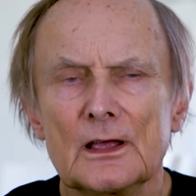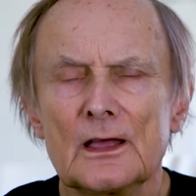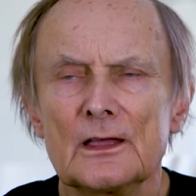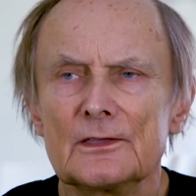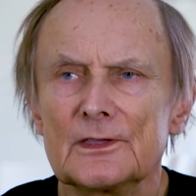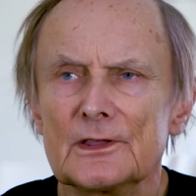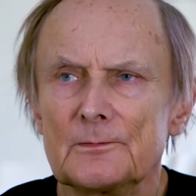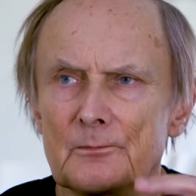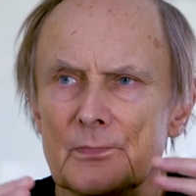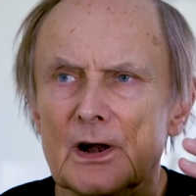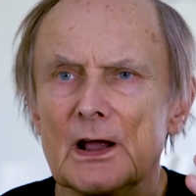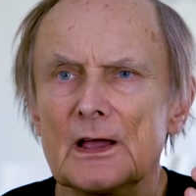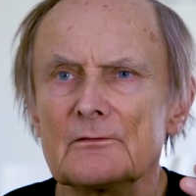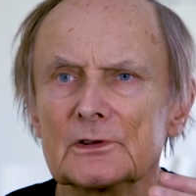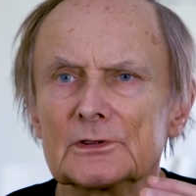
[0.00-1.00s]
and the
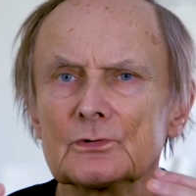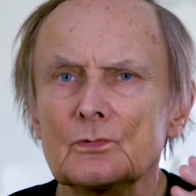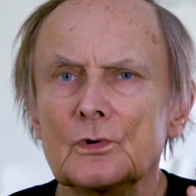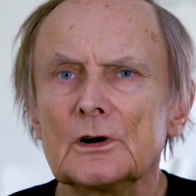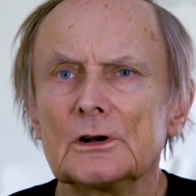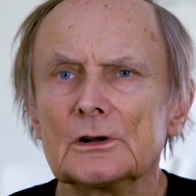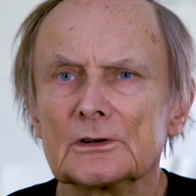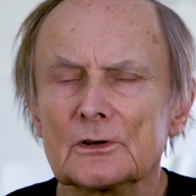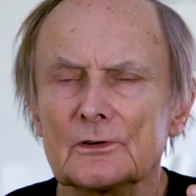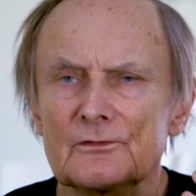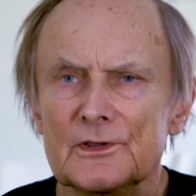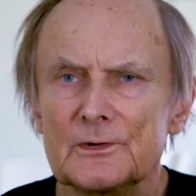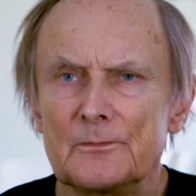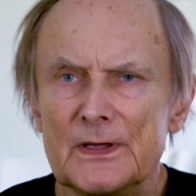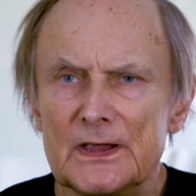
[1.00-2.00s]
private world of
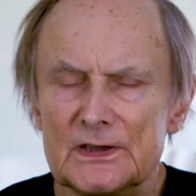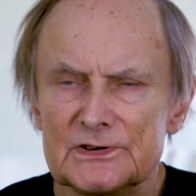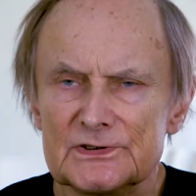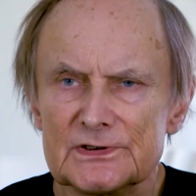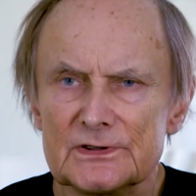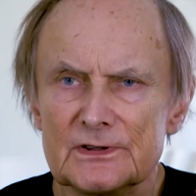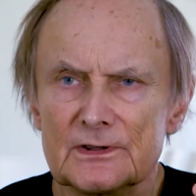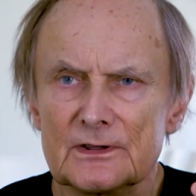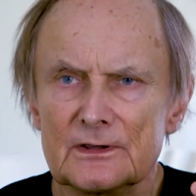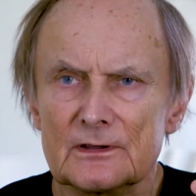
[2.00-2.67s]
the patient.